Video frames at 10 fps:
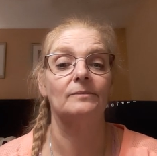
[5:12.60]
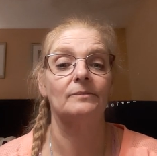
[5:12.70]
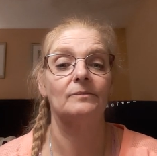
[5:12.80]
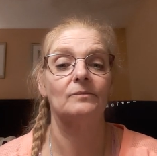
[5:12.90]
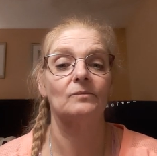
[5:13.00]

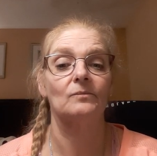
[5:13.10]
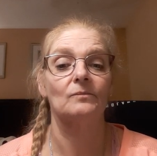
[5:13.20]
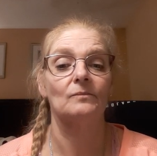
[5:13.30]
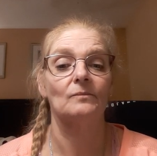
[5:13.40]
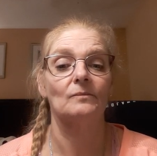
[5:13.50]

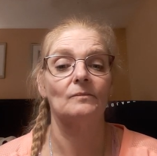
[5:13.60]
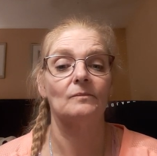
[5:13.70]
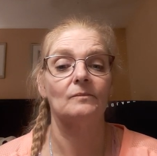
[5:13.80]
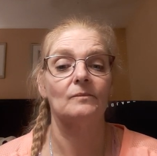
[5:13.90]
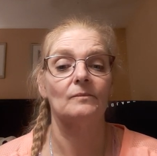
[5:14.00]

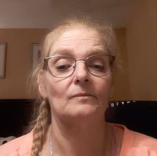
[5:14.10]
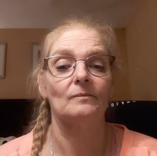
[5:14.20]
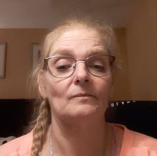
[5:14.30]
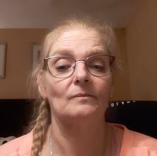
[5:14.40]
Nobody speaks.